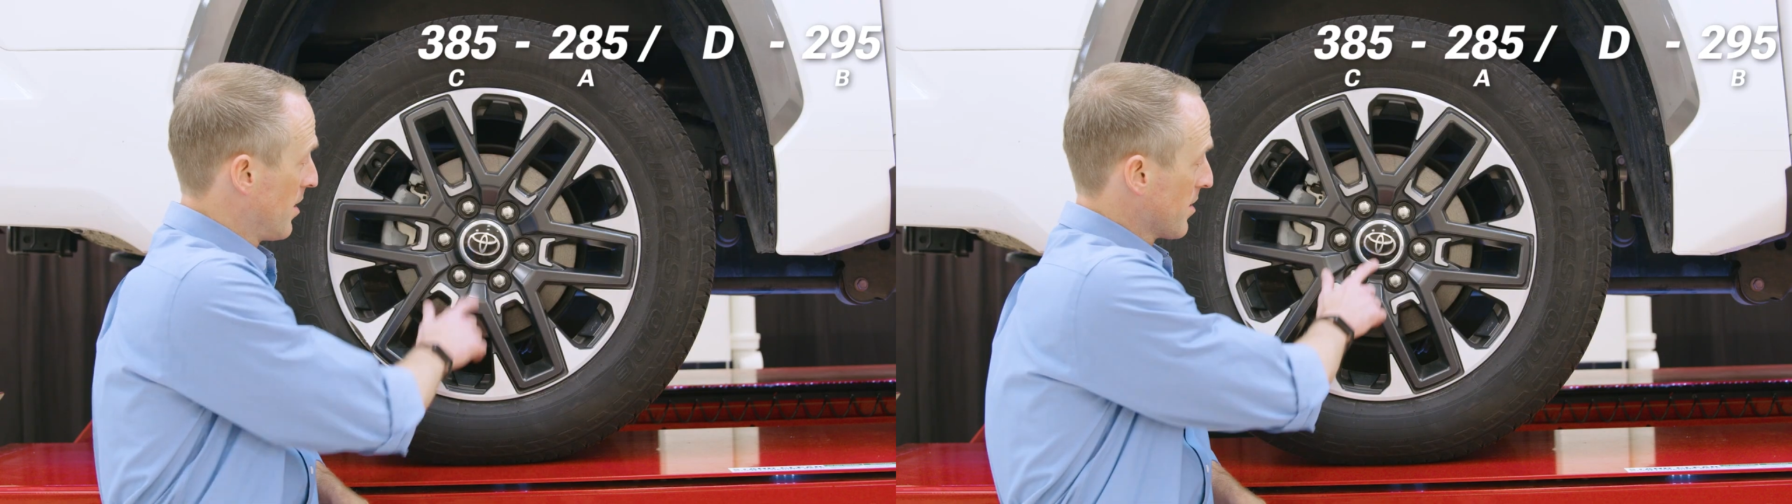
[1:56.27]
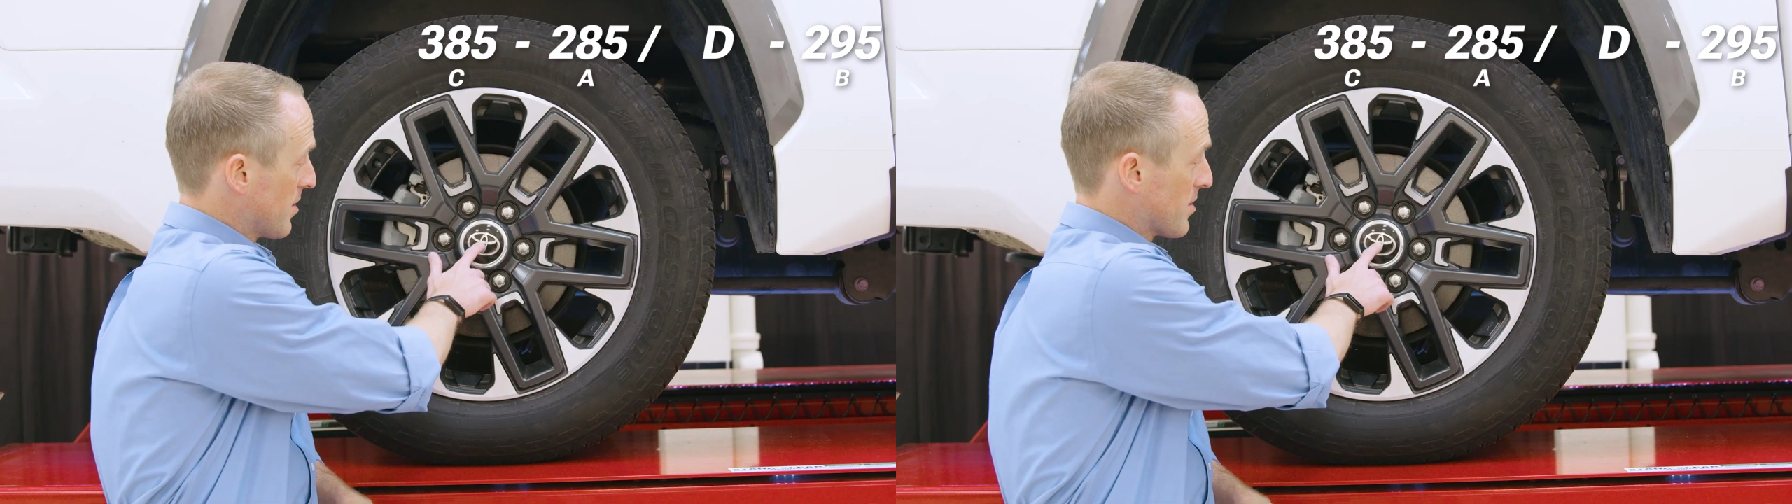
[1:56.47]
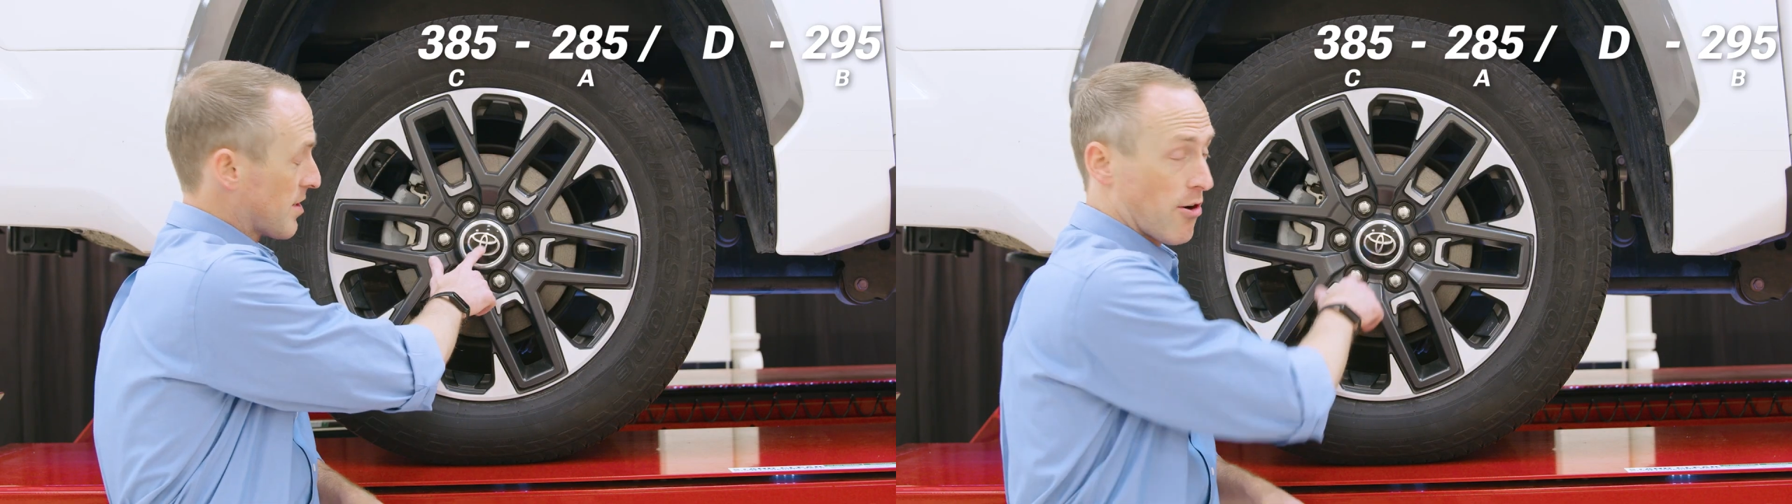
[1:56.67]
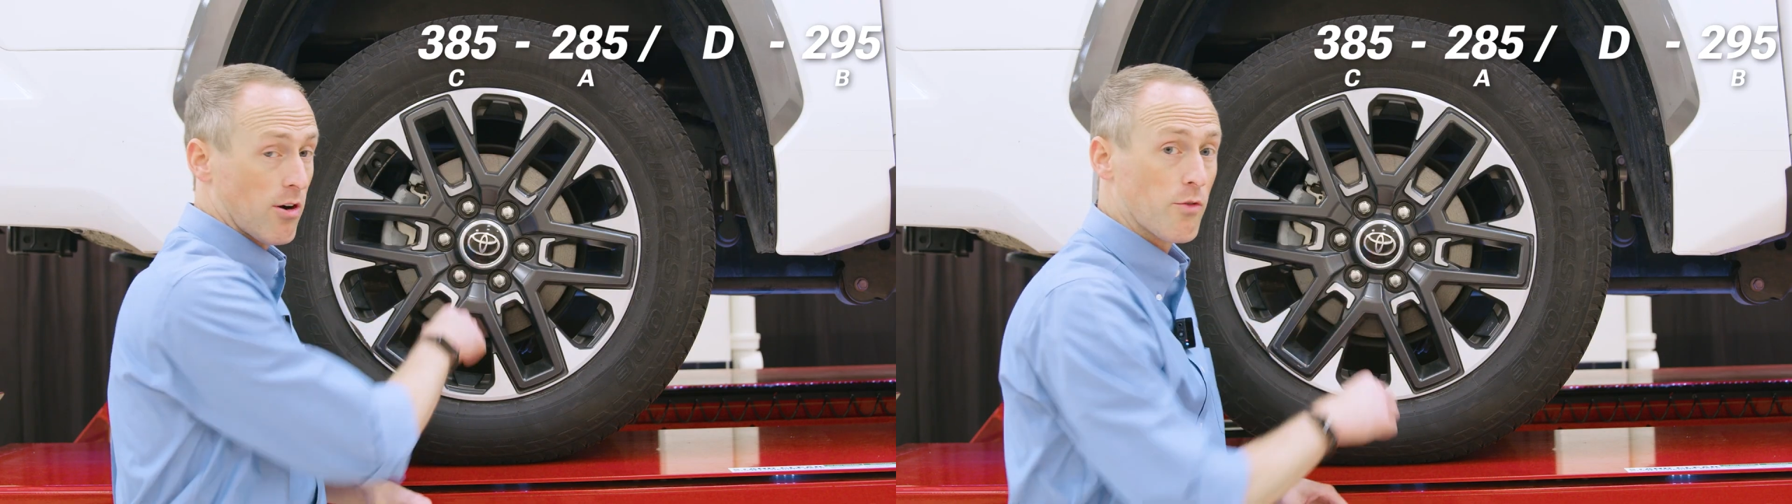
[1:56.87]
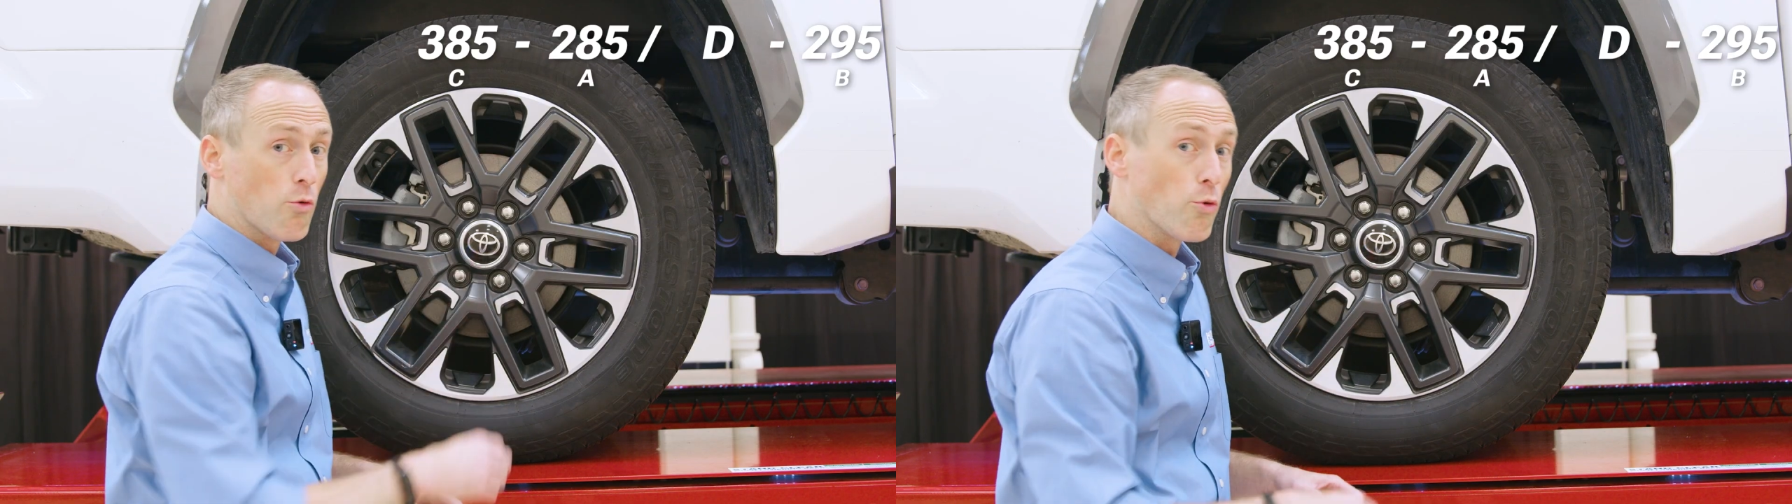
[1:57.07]
to the center
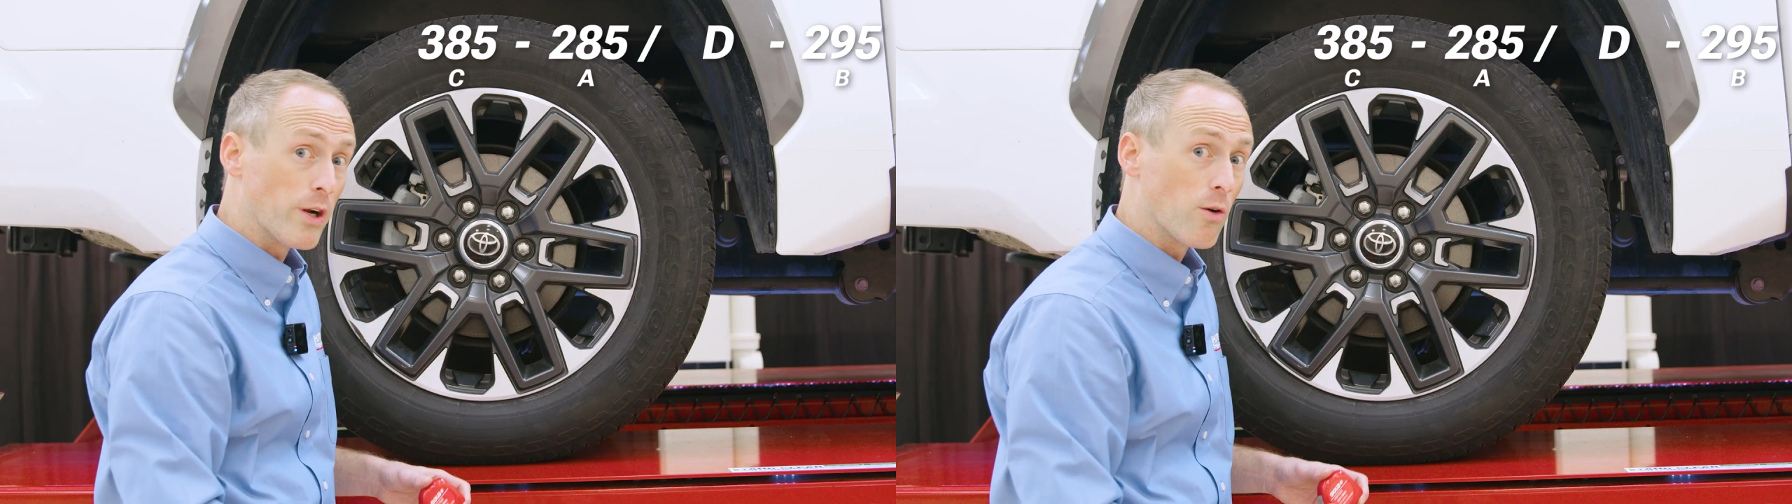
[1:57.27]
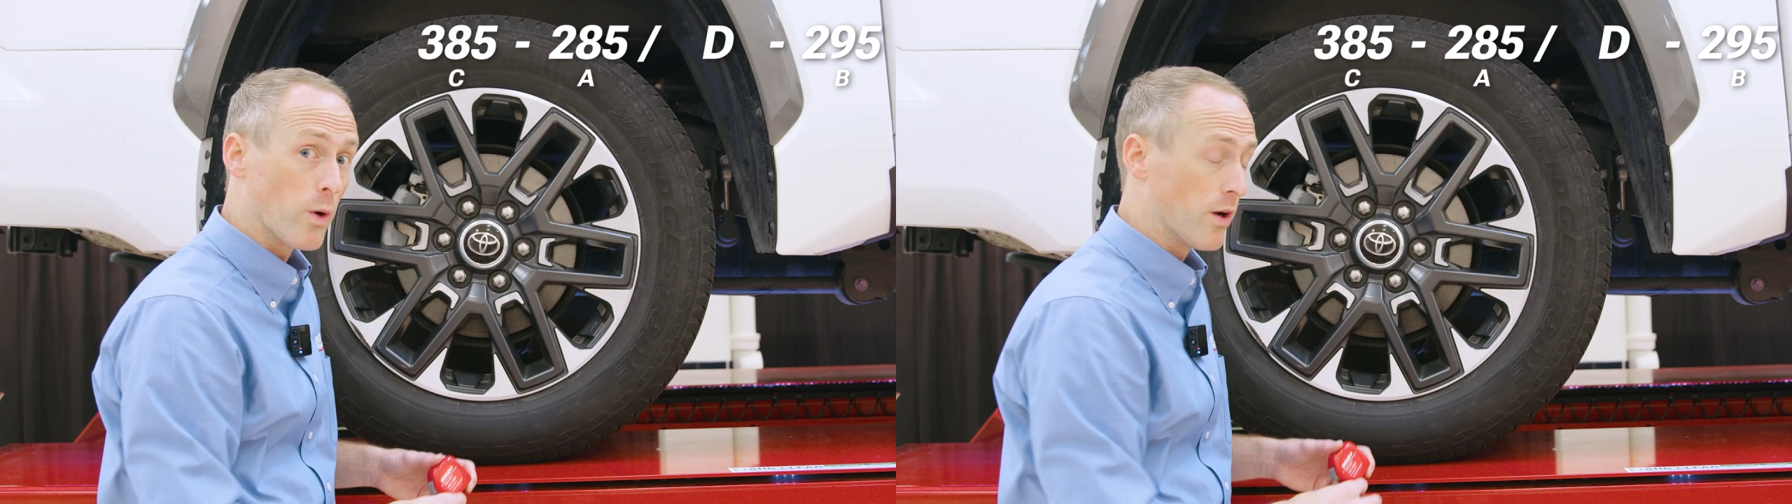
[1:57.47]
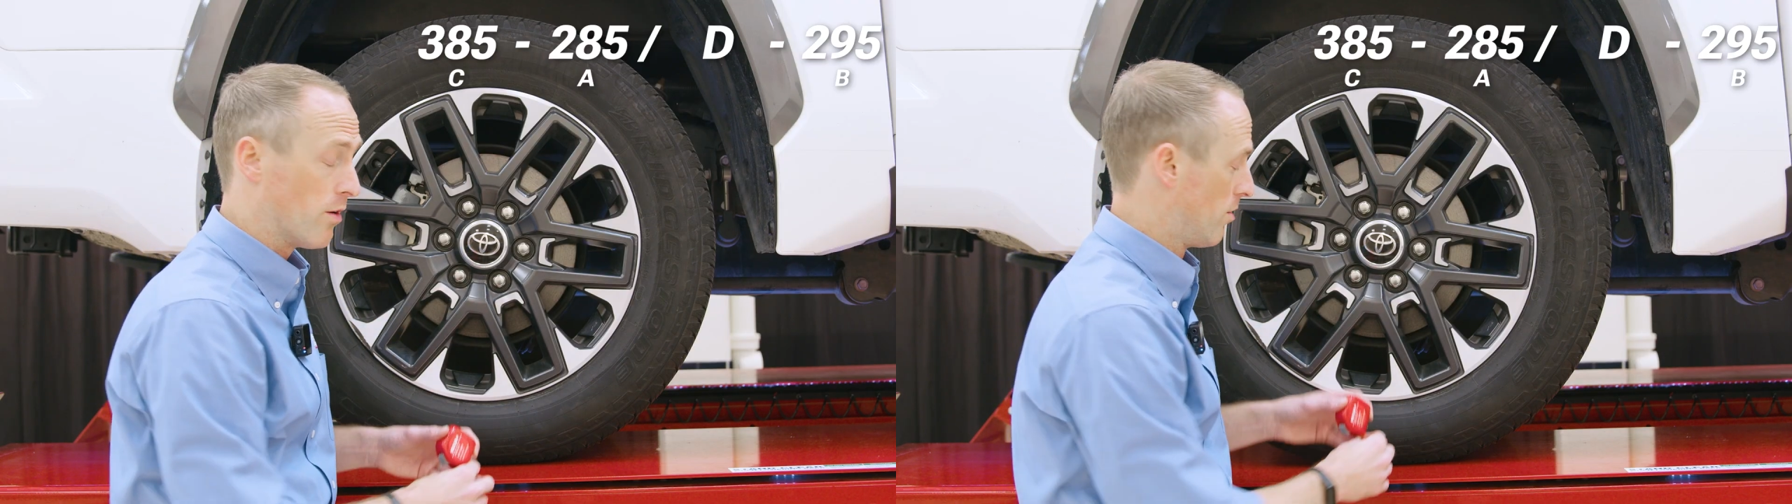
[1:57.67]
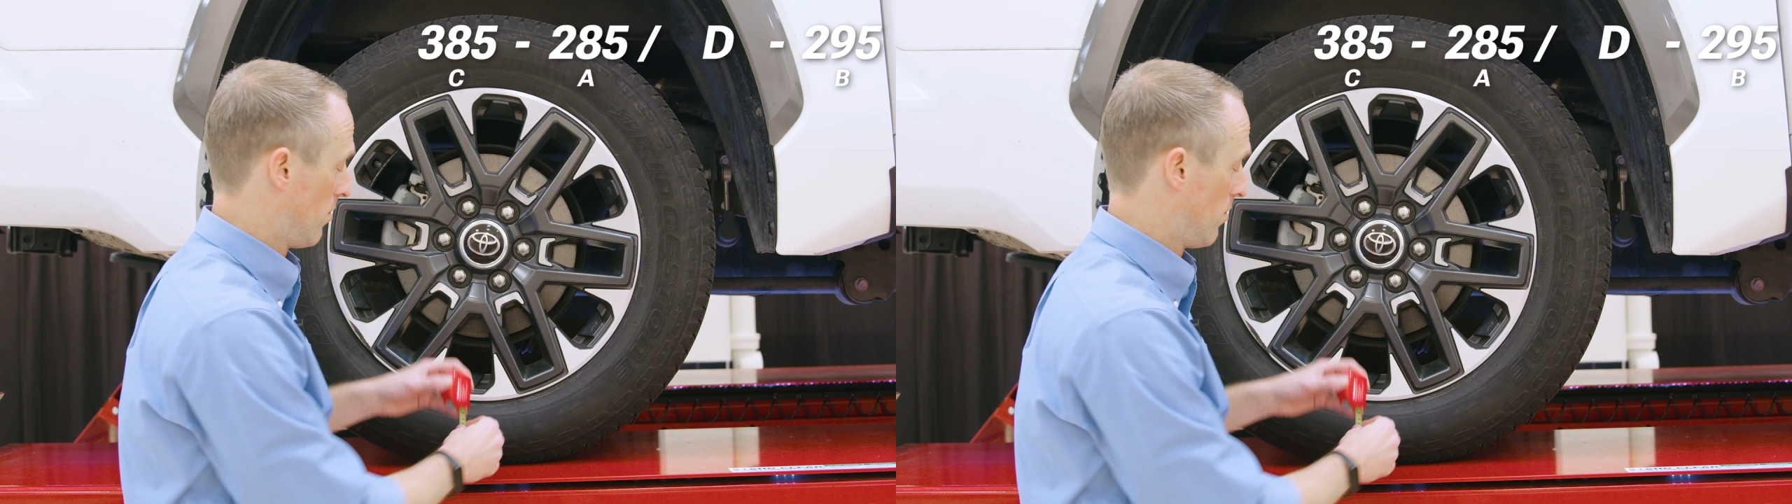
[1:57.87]
of the rear wheel.